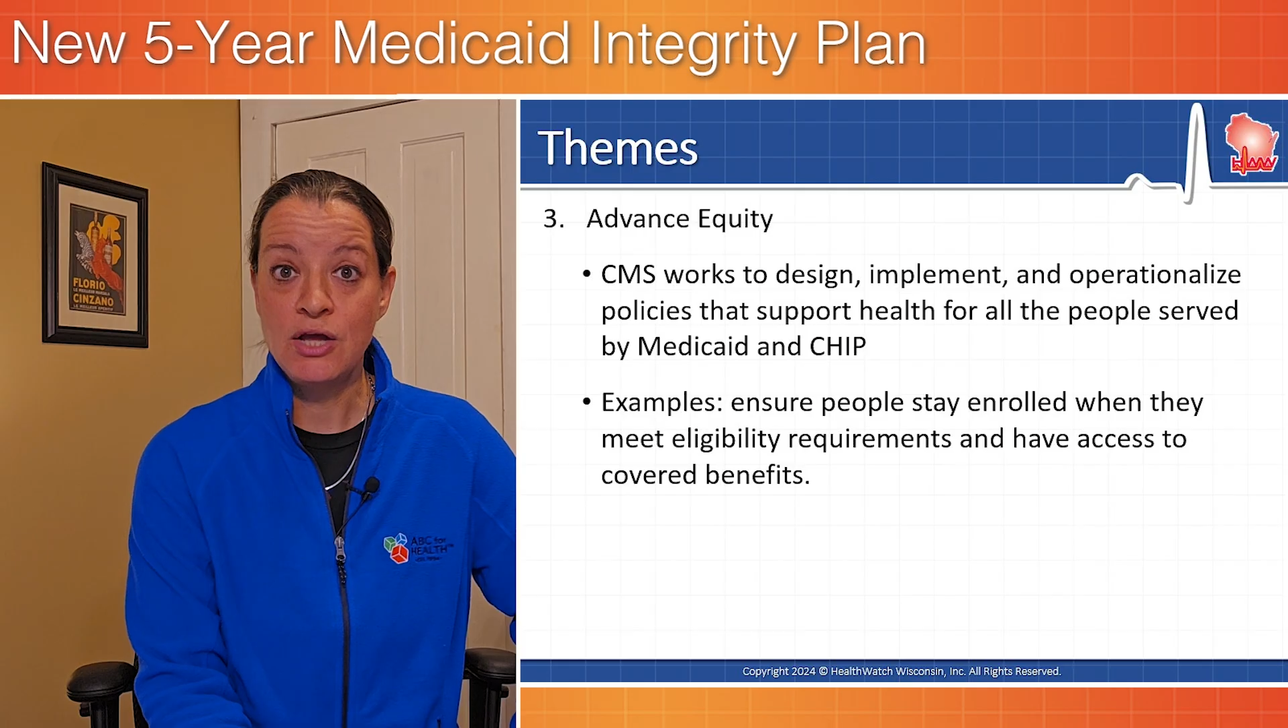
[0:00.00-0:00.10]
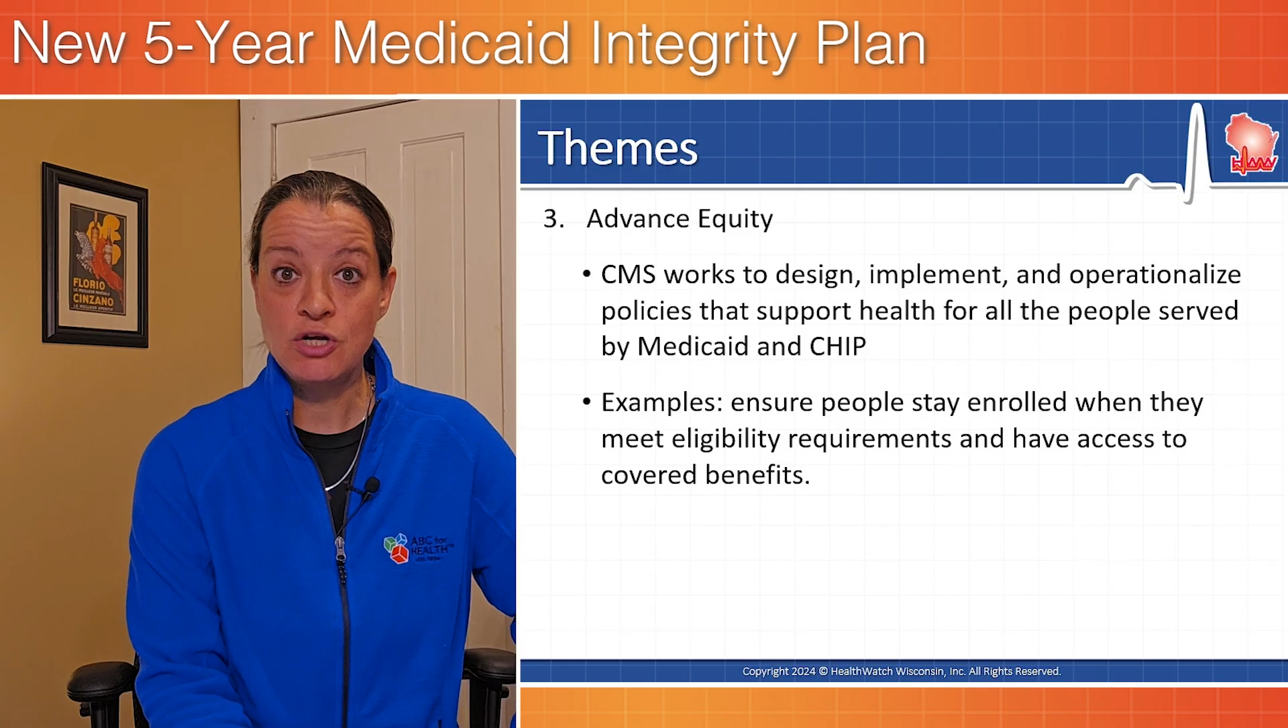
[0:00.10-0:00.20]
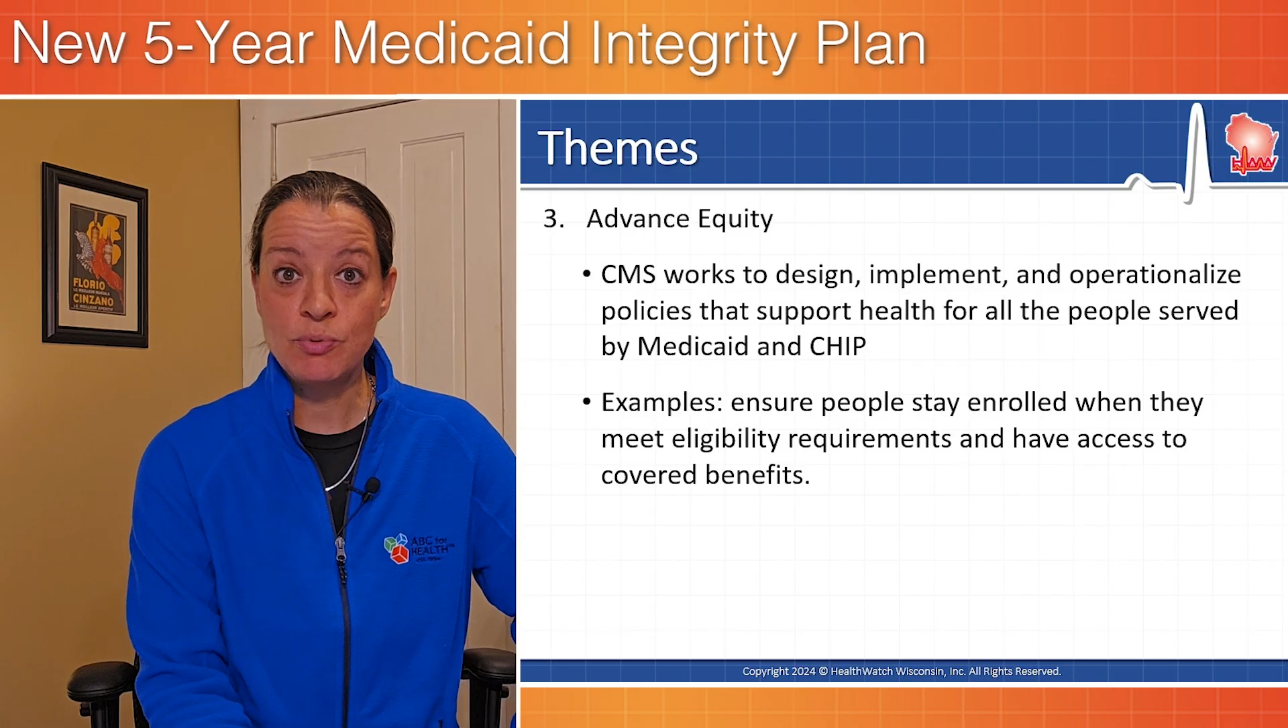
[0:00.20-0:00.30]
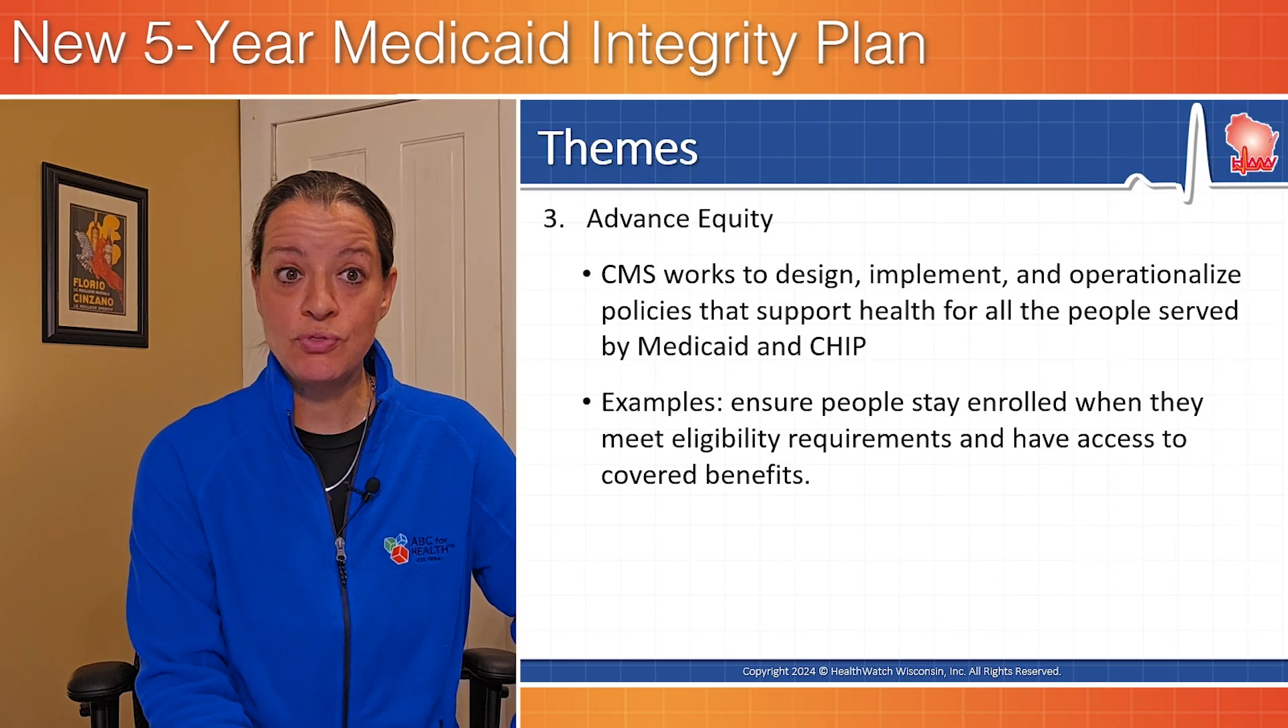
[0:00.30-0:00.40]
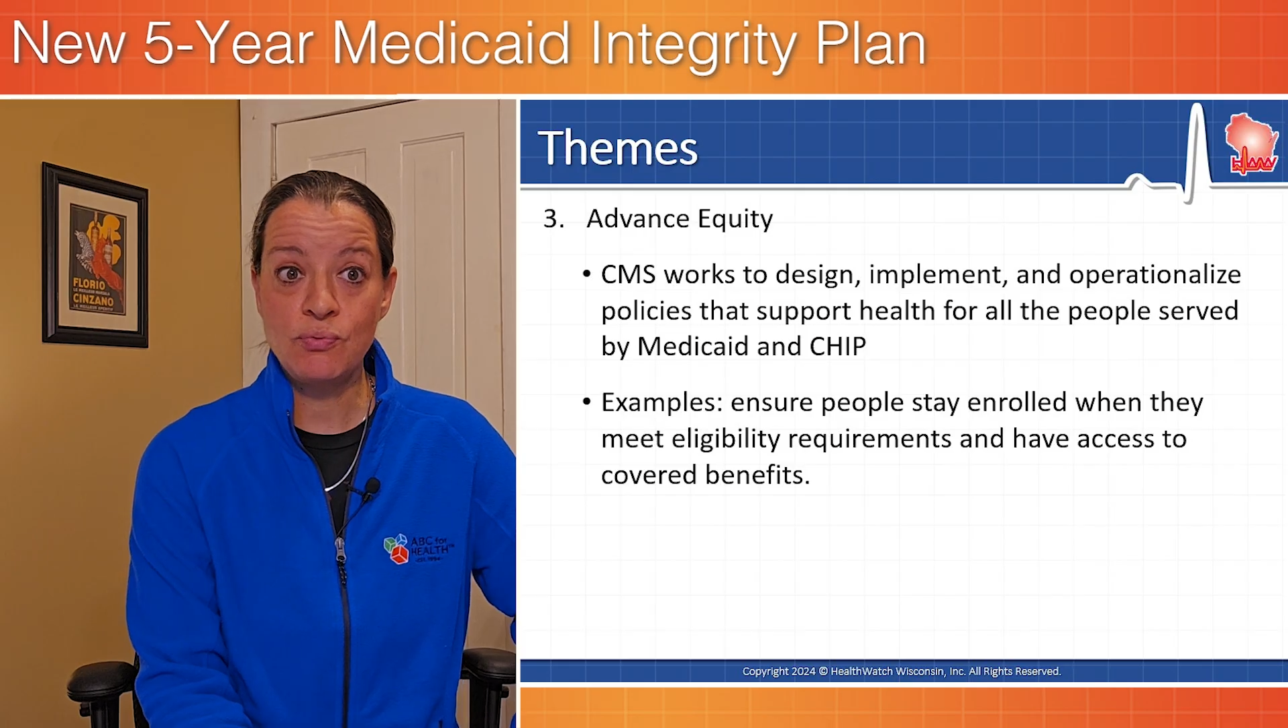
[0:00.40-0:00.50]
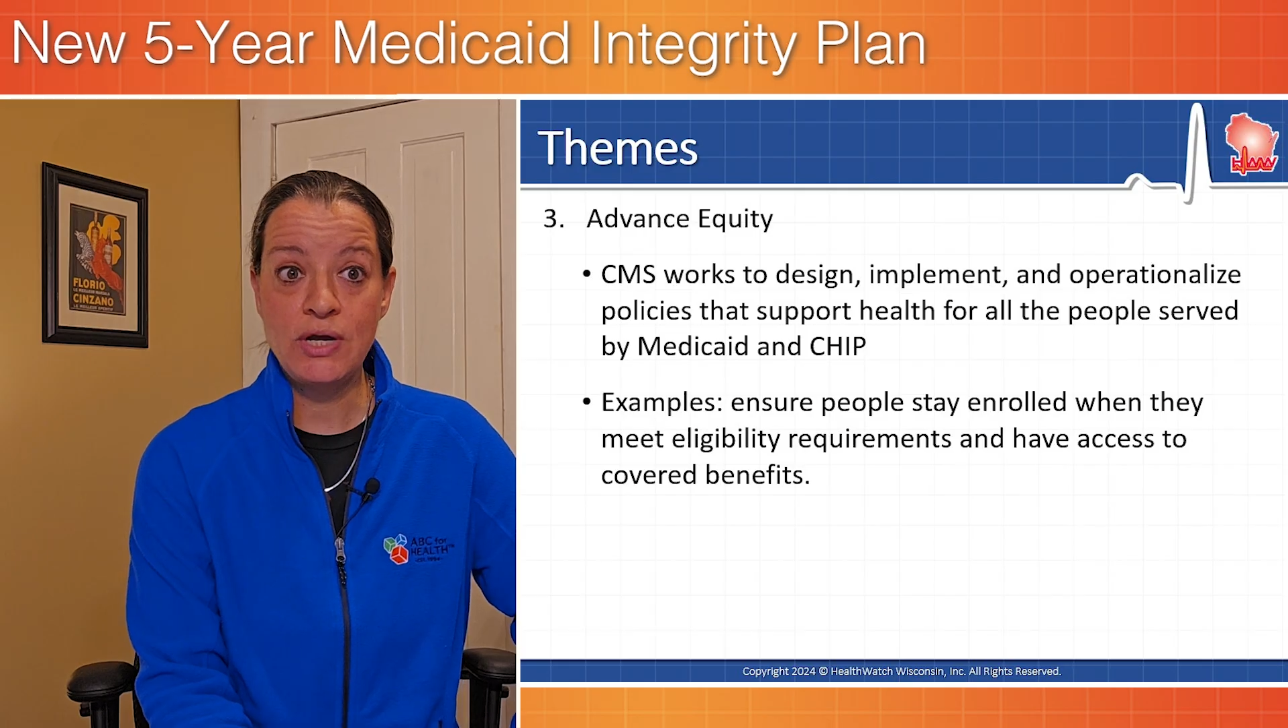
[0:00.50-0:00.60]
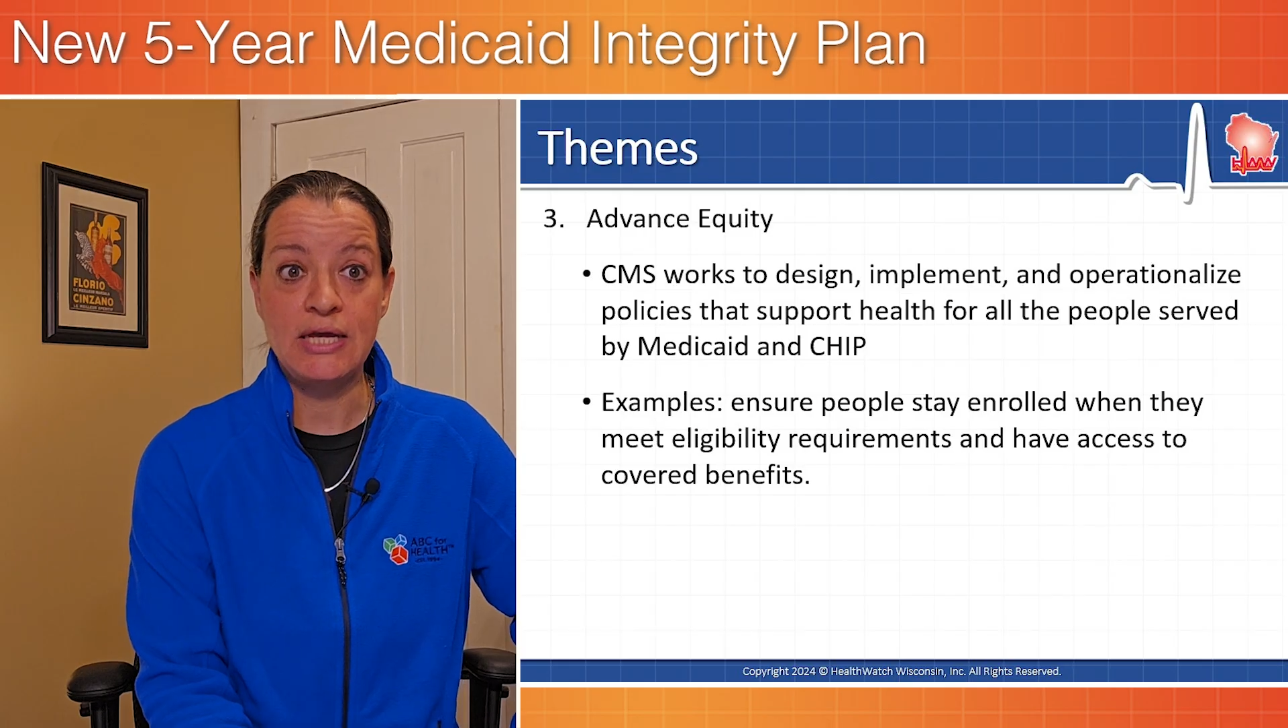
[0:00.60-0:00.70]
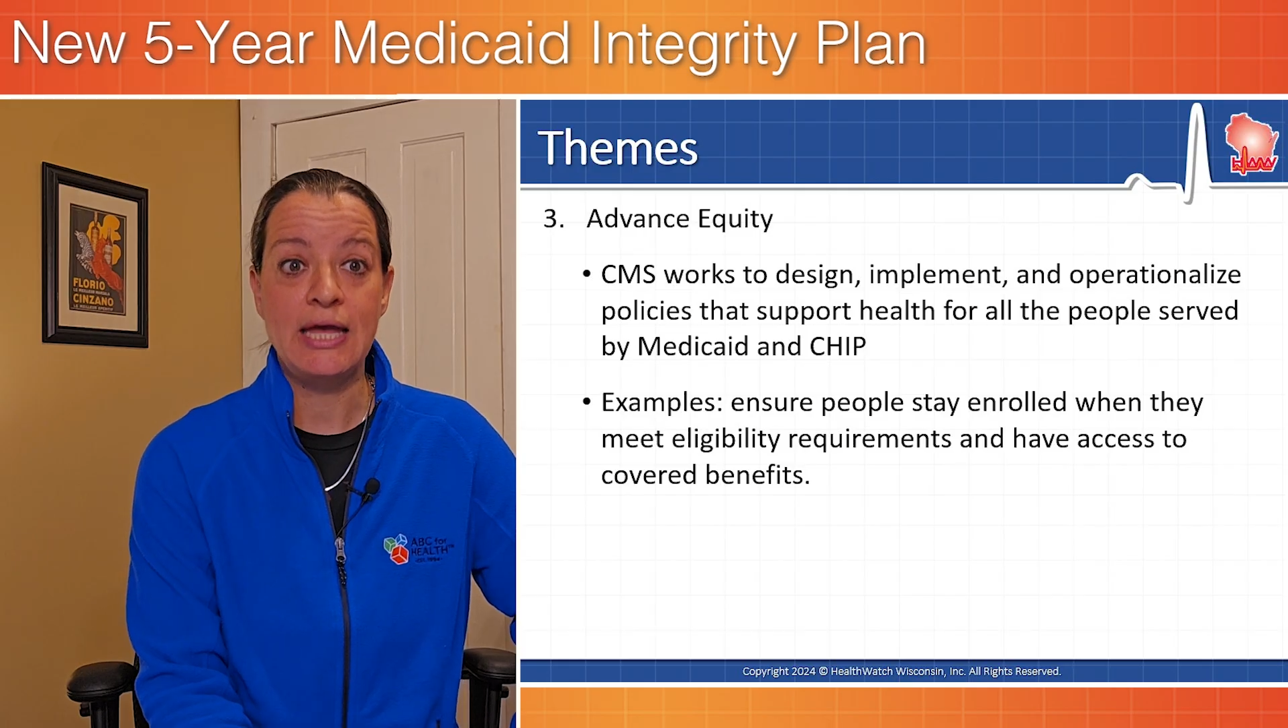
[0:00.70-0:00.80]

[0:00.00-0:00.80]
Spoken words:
Number three,